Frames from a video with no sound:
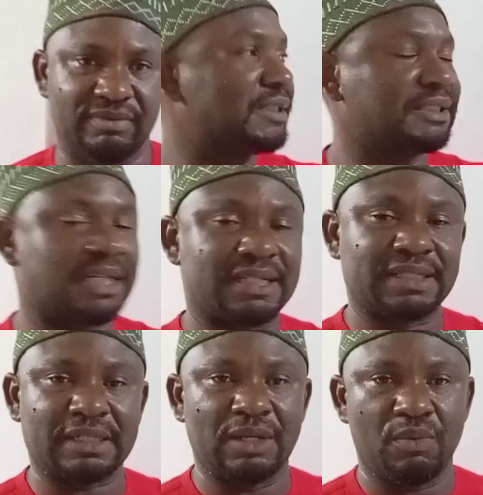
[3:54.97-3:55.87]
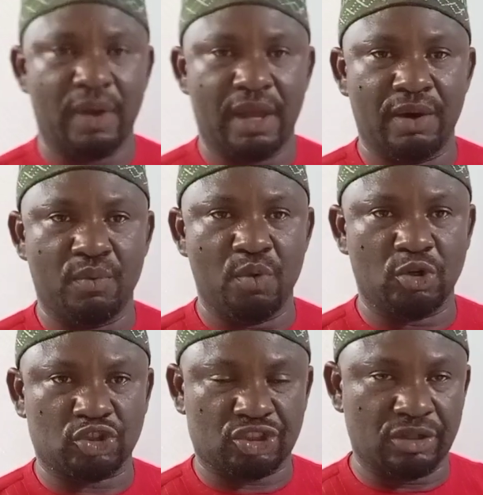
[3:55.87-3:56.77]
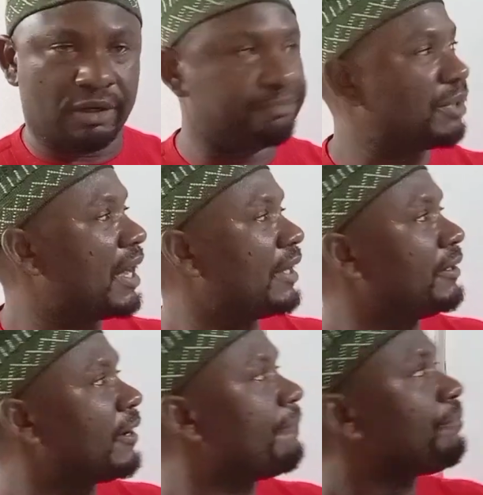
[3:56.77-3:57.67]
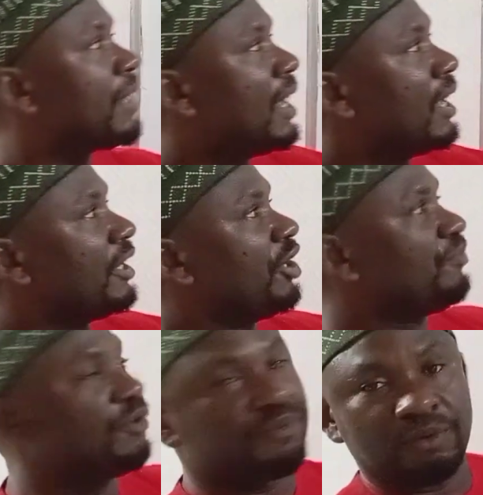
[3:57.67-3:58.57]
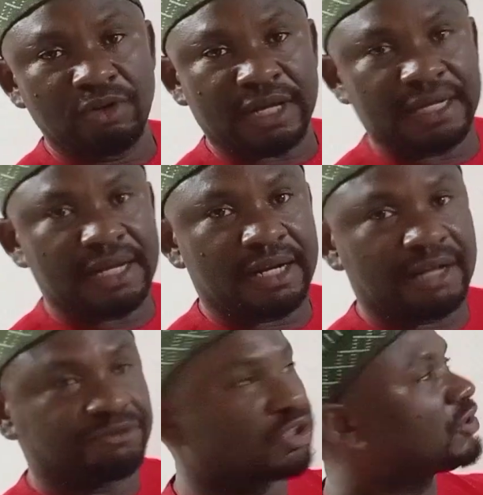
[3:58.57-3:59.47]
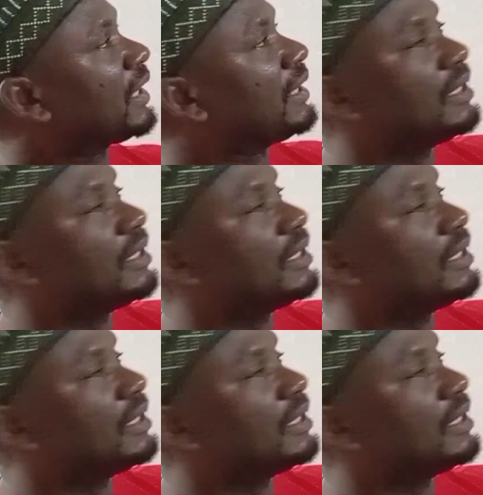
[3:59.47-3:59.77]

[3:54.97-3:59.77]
This is exactly where we'll stop. And if you look at now, I've just